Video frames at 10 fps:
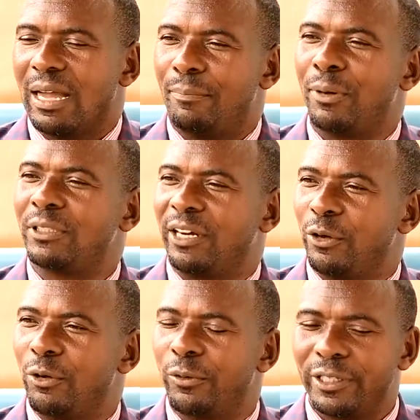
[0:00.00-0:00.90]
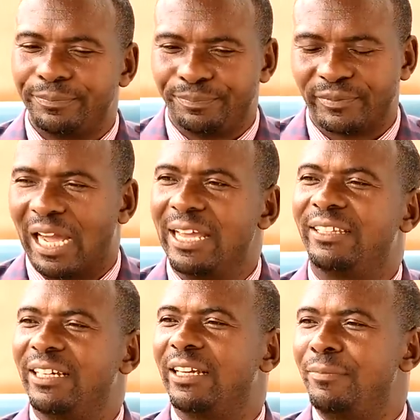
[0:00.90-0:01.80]
Apotre Yongwe, I
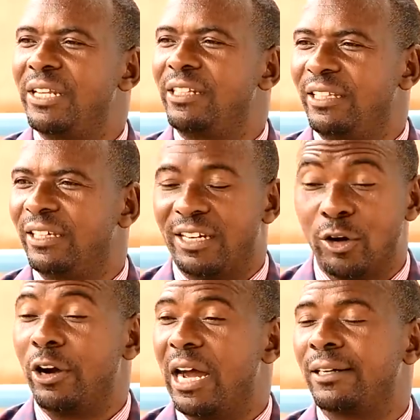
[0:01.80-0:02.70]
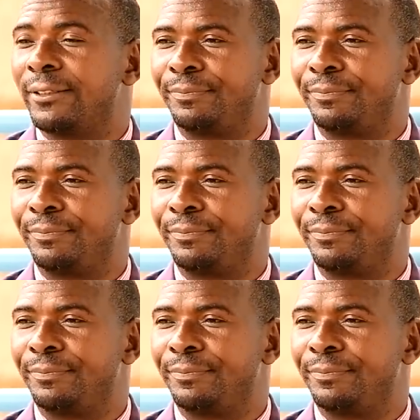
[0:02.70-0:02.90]
degree mini degree, nona.